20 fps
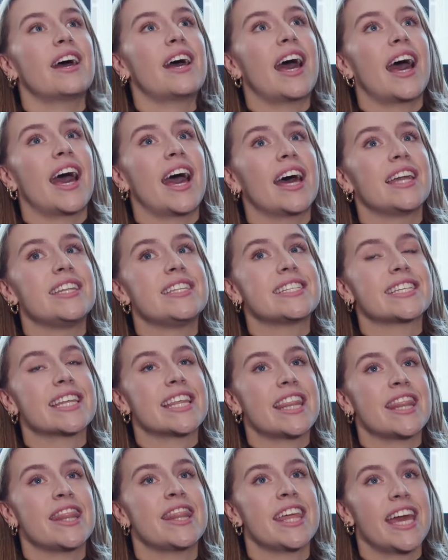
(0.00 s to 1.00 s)
And
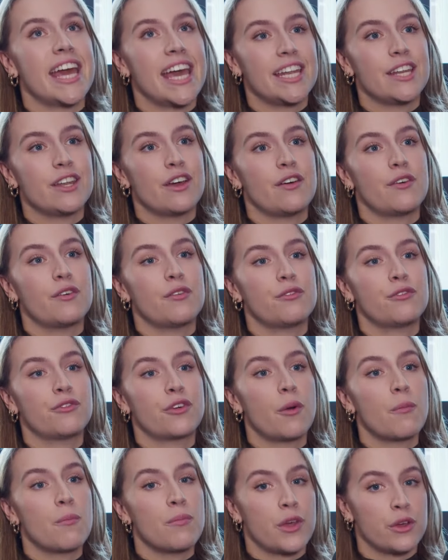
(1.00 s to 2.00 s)
then
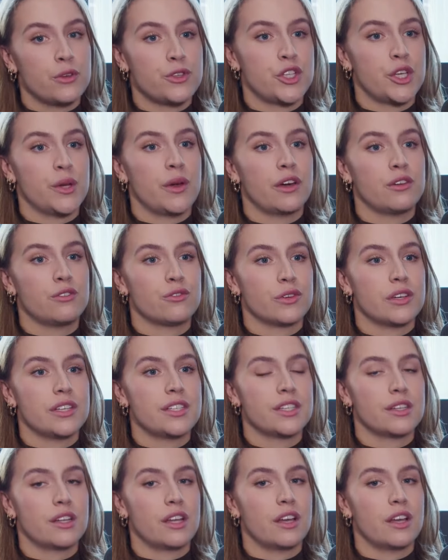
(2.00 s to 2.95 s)
from those 200,